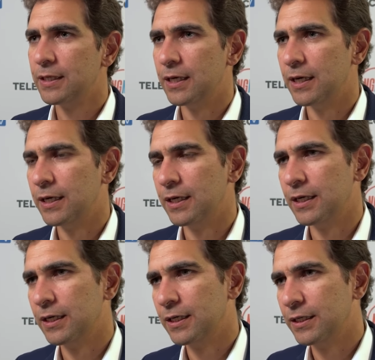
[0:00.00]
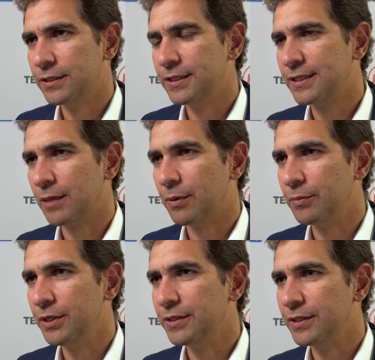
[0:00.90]
uh, uh, these
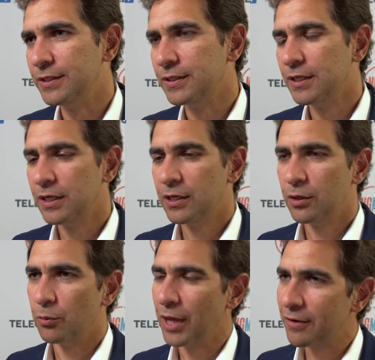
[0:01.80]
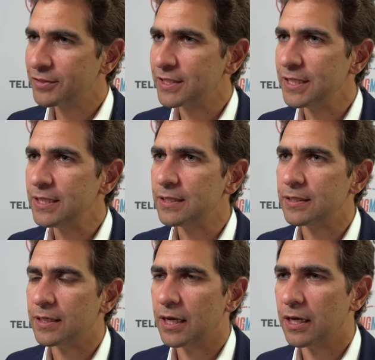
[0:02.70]
capabilities we have seen
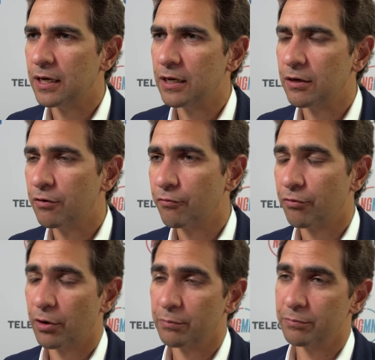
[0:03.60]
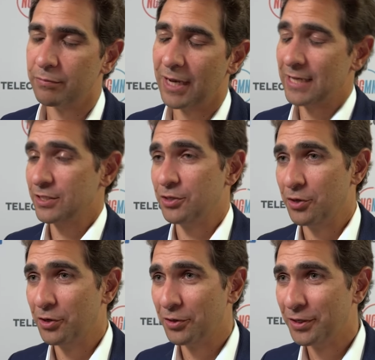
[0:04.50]
uh, from last
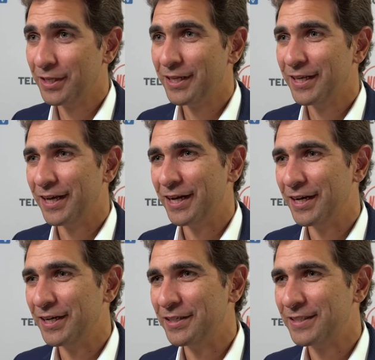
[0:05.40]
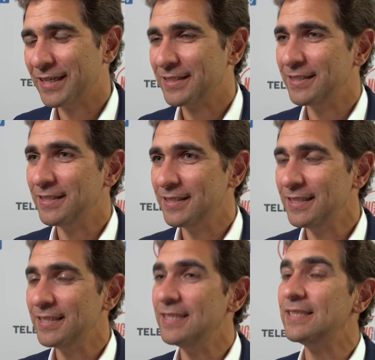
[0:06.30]
year uh, that
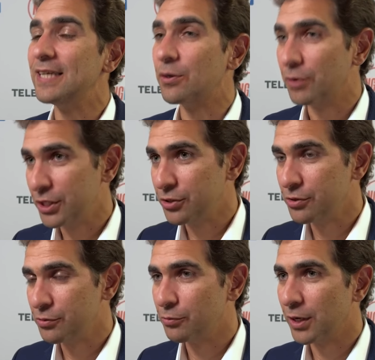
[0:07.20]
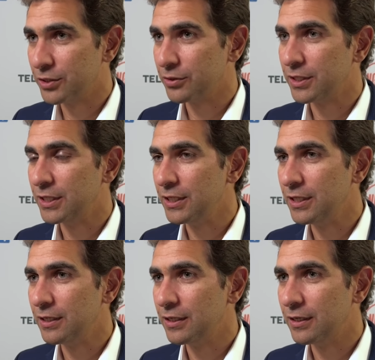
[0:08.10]
indeed integration was a
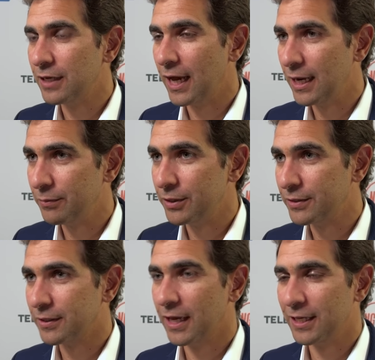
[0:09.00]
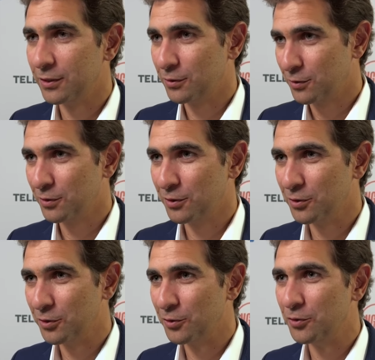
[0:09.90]
key uh, element. And
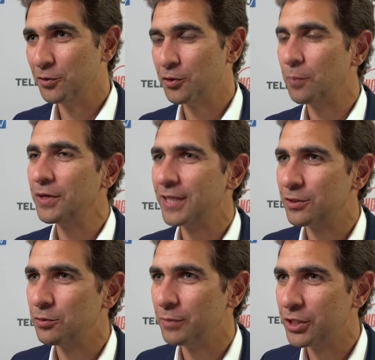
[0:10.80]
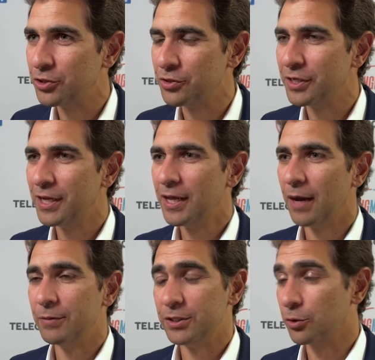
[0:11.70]
the, the topic that you mentioned,
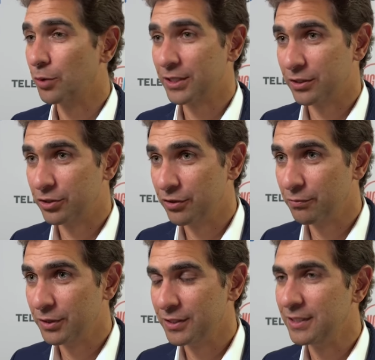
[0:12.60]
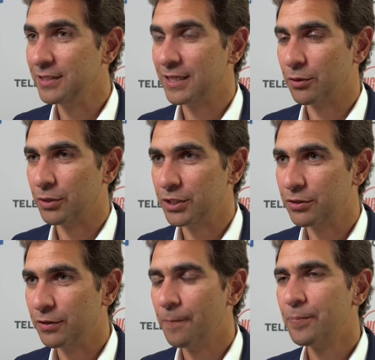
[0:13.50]
I mean, it's a great achievement, the
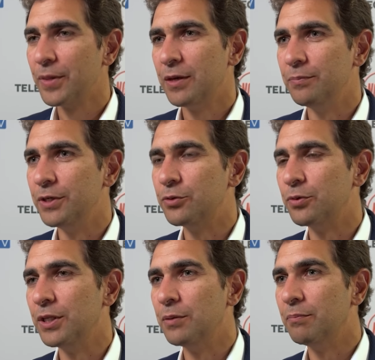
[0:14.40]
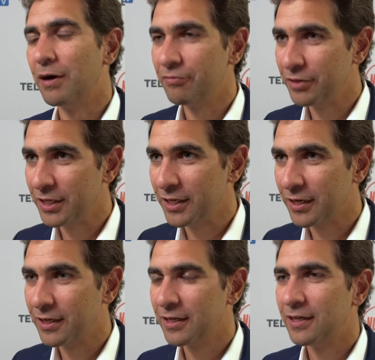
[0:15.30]
integration between
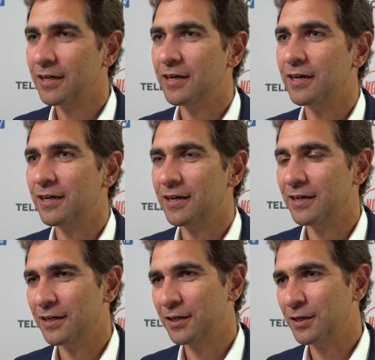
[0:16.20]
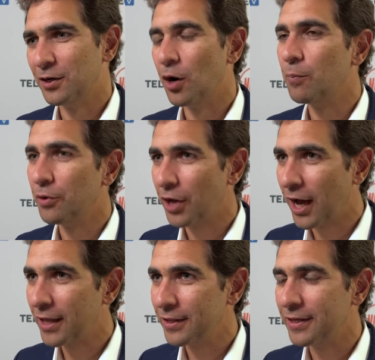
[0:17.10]
Mavenir, uh, uh,
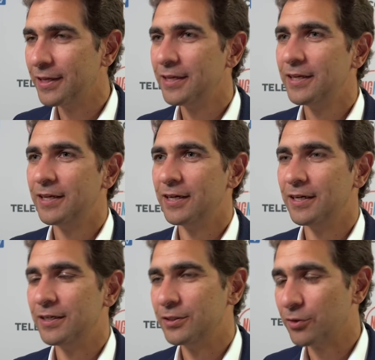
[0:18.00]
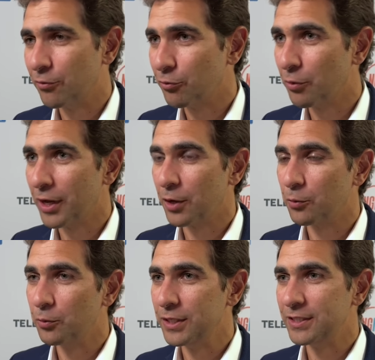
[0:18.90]
OpenRAN uh, software
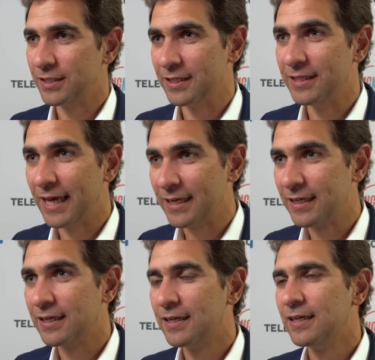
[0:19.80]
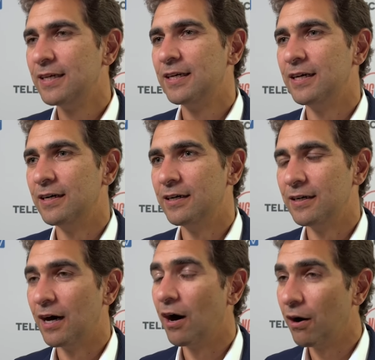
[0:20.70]
with NEC
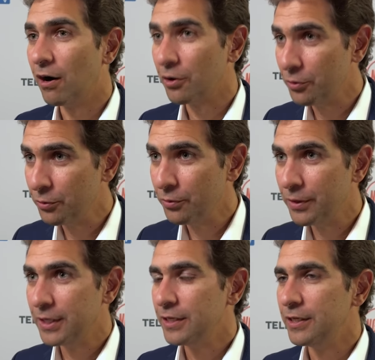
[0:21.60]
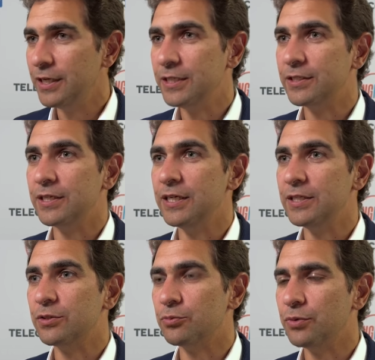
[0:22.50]
RRU is,
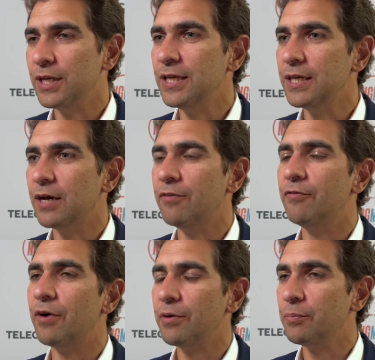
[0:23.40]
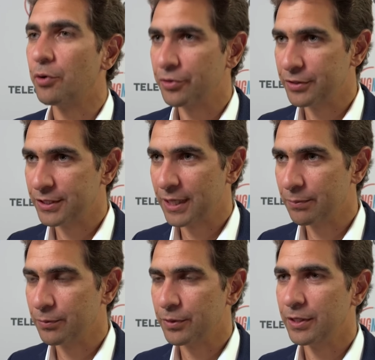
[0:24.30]
is really a very important
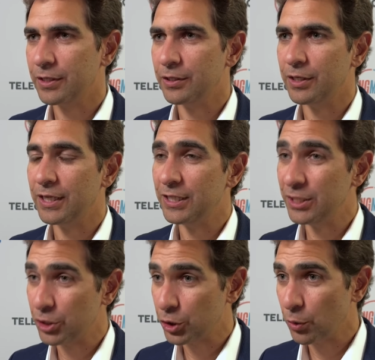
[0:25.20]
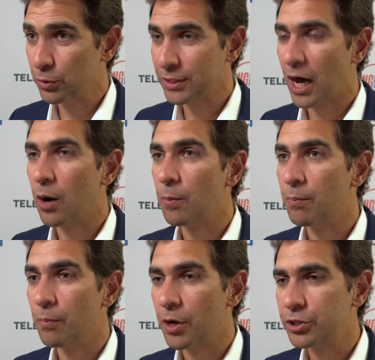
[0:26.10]
step and it shows how
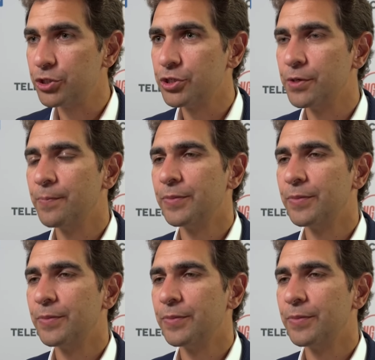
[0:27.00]
much